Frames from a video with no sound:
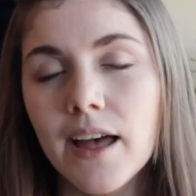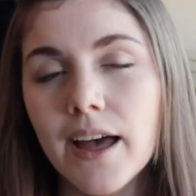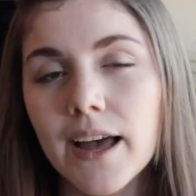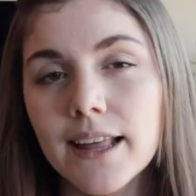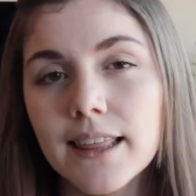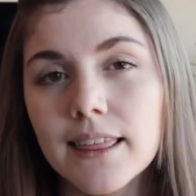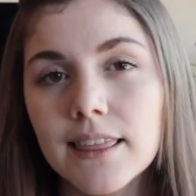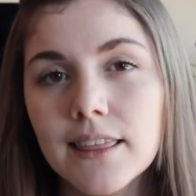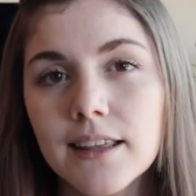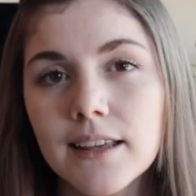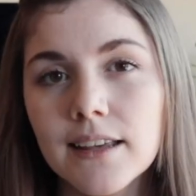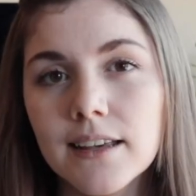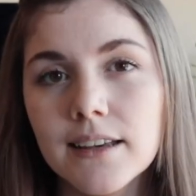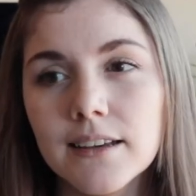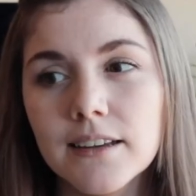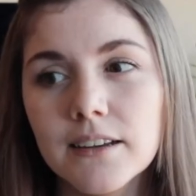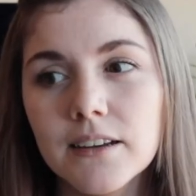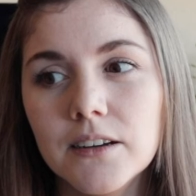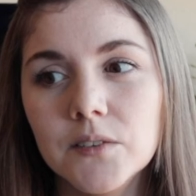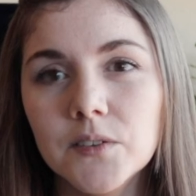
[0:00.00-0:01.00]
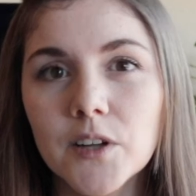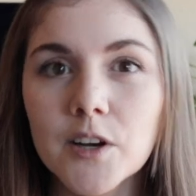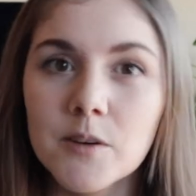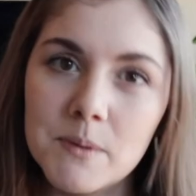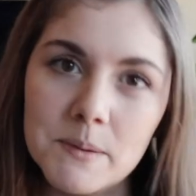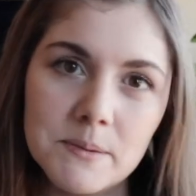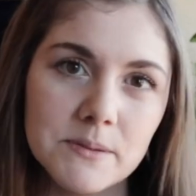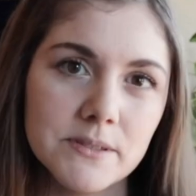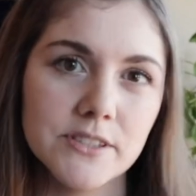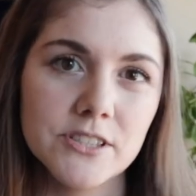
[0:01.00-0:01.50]
I think a lot of
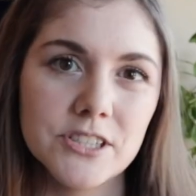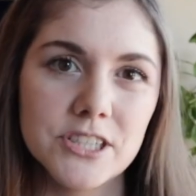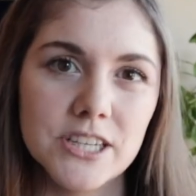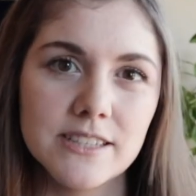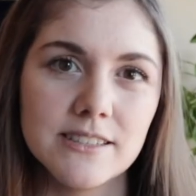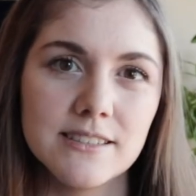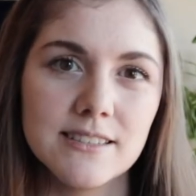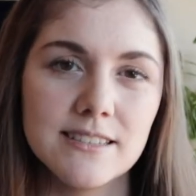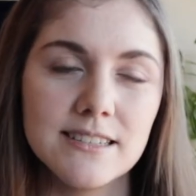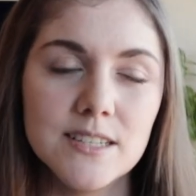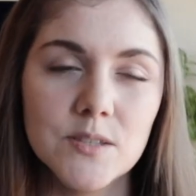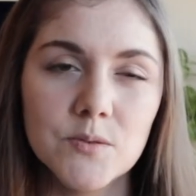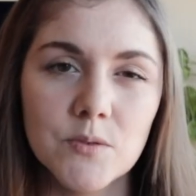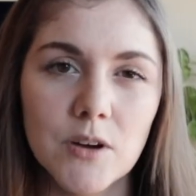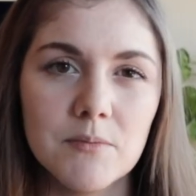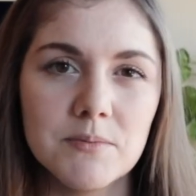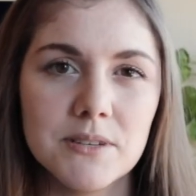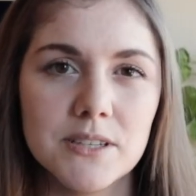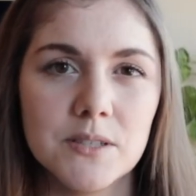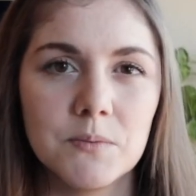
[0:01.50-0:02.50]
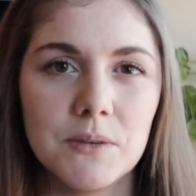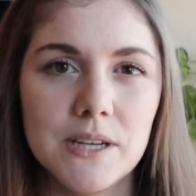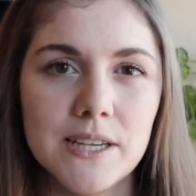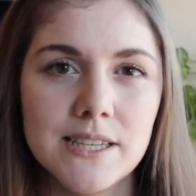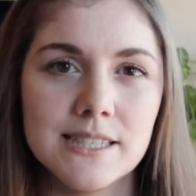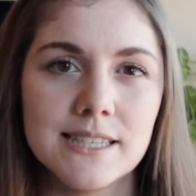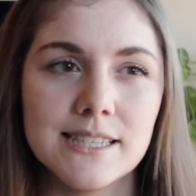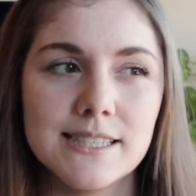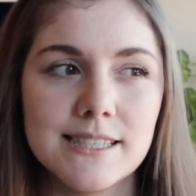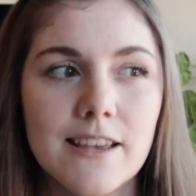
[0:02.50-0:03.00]
people suggest seed swaps as
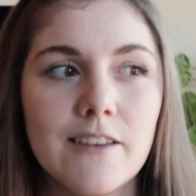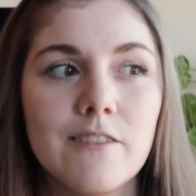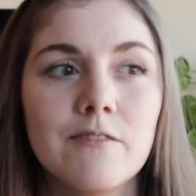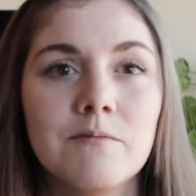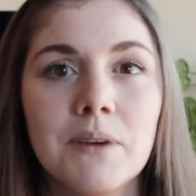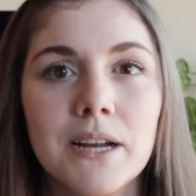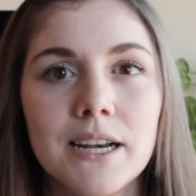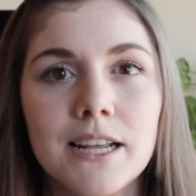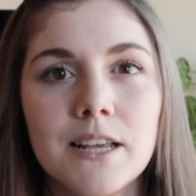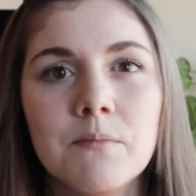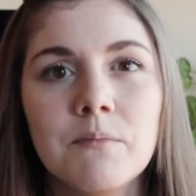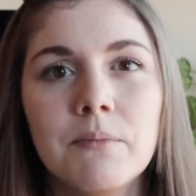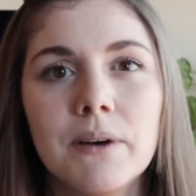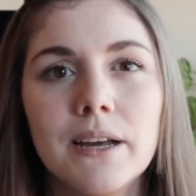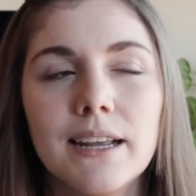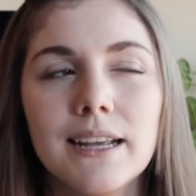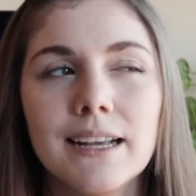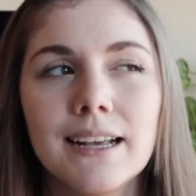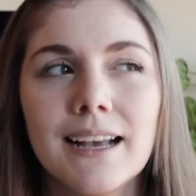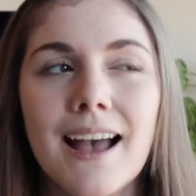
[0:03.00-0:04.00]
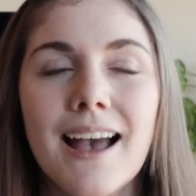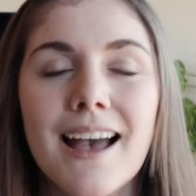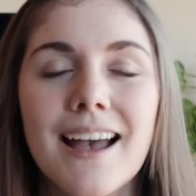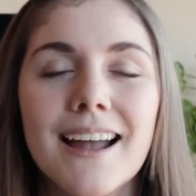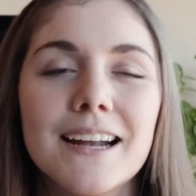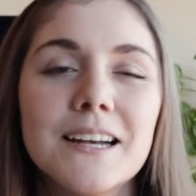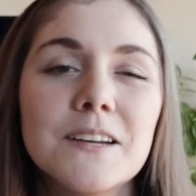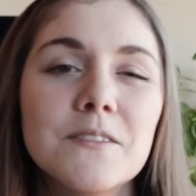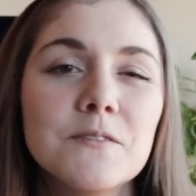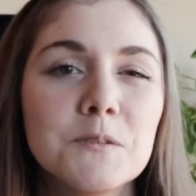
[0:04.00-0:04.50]
ways to save money, but it
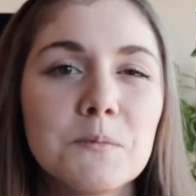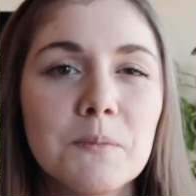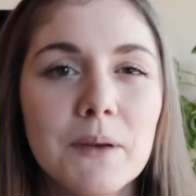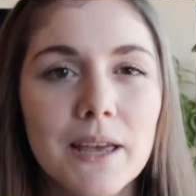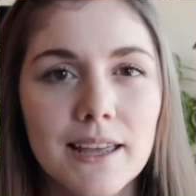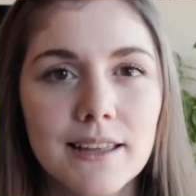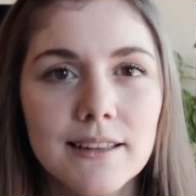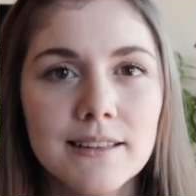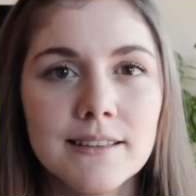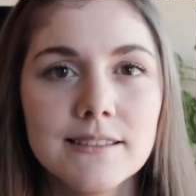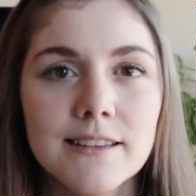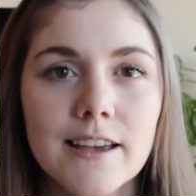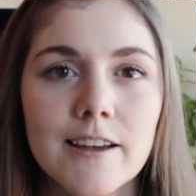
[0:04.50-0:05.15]
kind of depends.